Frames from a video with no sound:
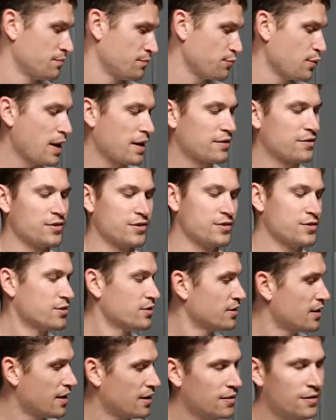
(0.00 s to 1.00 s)
practice.
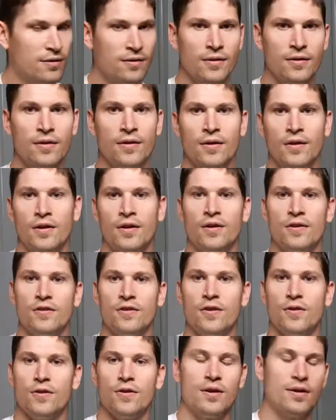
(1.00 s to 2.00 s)
Yeah.
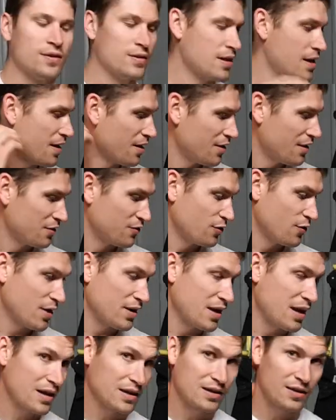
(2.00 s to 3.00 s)
So yeah, that's
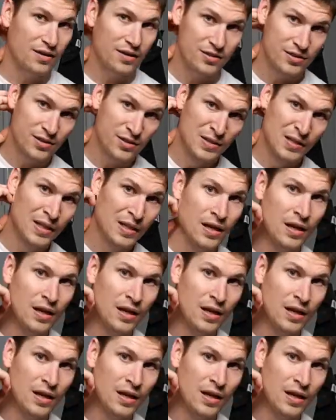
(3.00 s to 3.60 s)
great. Hey guys,